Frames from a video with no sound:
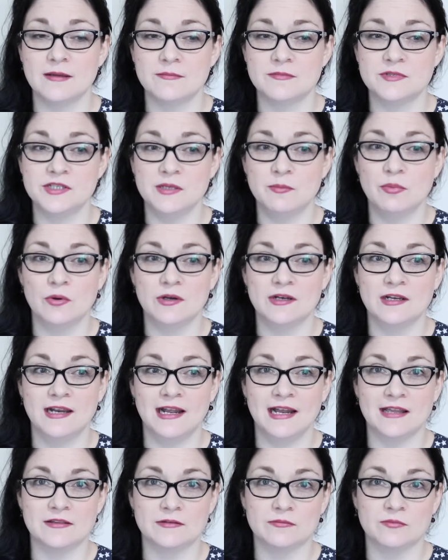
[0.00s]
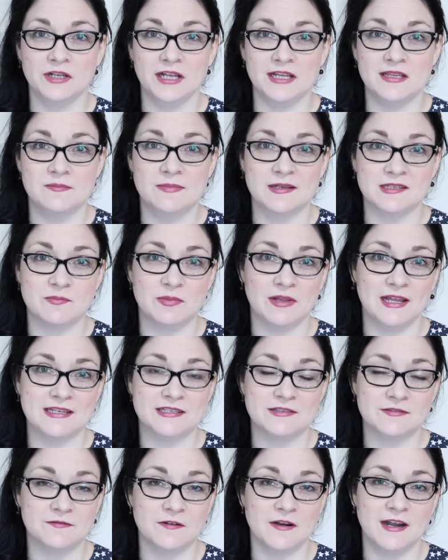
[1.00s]
She pointed out that really the best
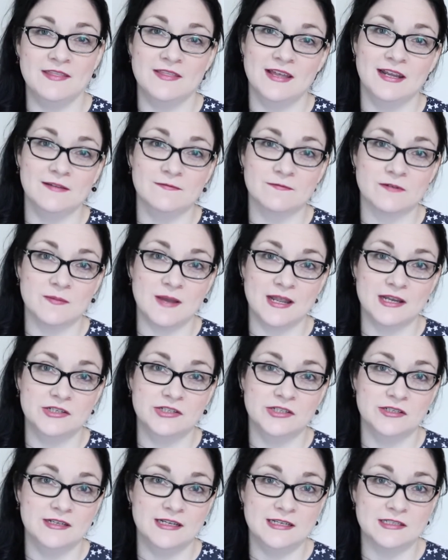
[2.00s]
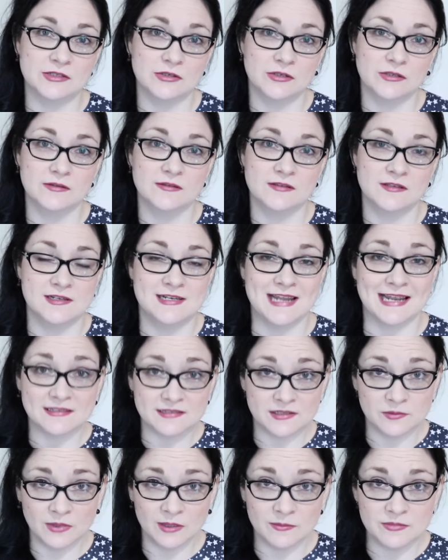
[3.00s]
place to find that information is on the
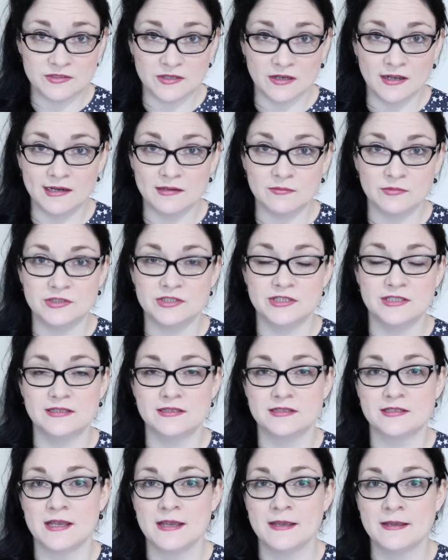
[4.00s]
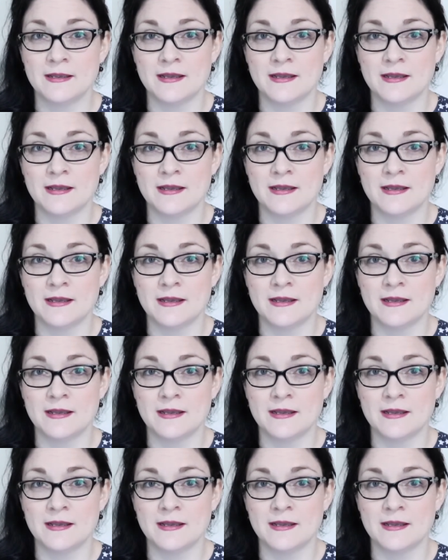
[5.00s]
NASA website, which is